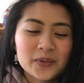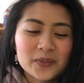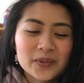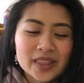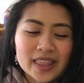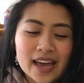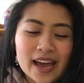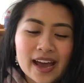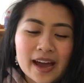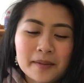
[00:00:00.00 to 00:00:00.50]
when
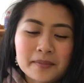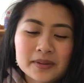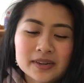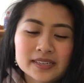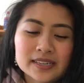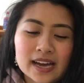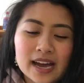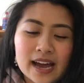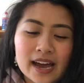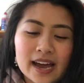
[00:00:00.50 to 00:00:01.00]
that
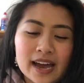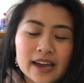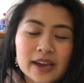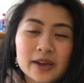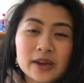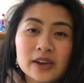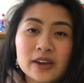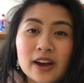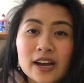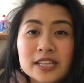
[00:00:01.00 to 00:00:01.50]
happened,
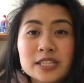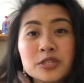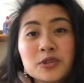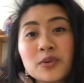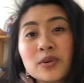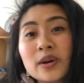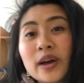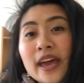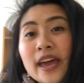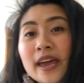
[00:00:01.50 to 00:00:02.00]
I got
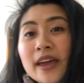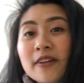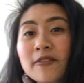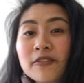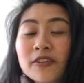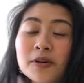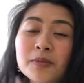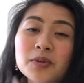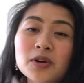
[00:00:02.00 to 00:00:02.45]
into a film